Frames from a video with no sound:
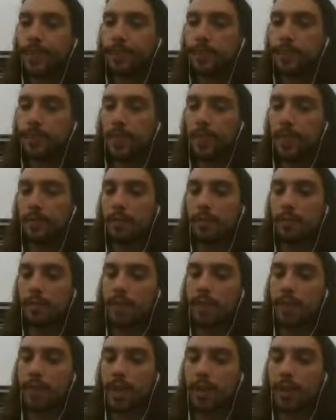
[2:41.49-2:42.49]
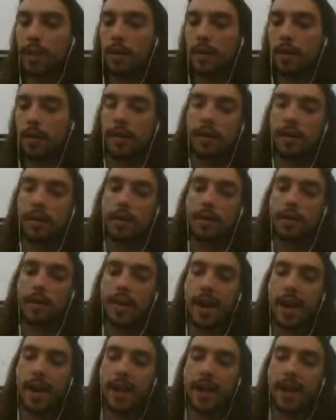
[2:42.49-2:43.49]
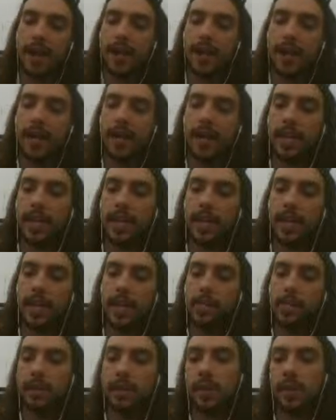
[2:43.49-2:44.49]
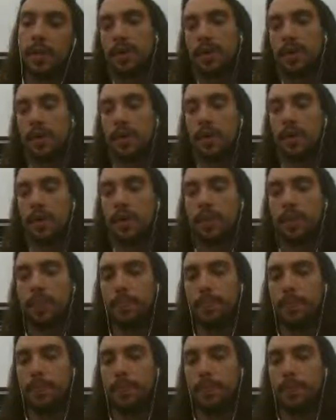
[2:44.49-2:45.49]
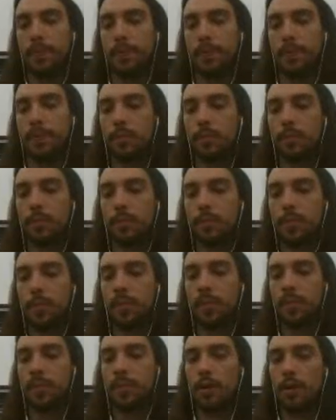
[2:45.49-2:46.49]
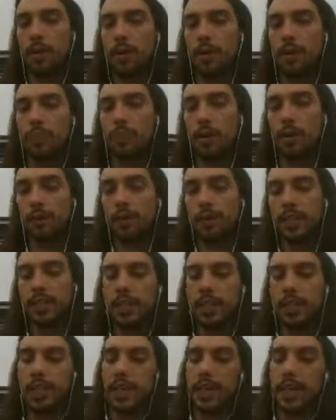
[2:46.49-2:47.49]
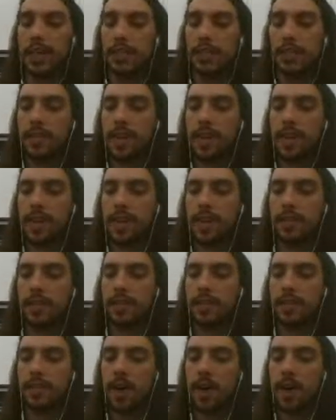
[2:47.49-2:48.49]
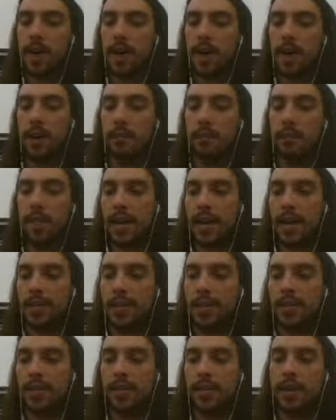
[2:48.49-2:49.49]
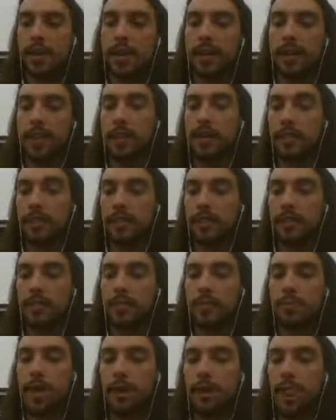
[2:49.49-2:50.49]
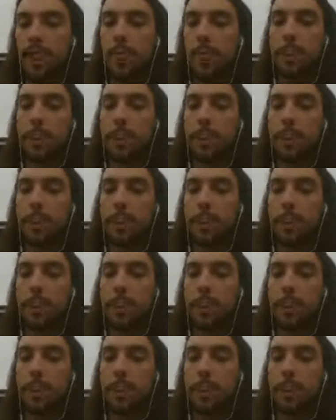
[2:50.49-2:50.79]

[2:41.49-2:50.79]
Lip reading: So then from there, the air is going to get heated up. What we learned previously is that hot air rises and liquids as well.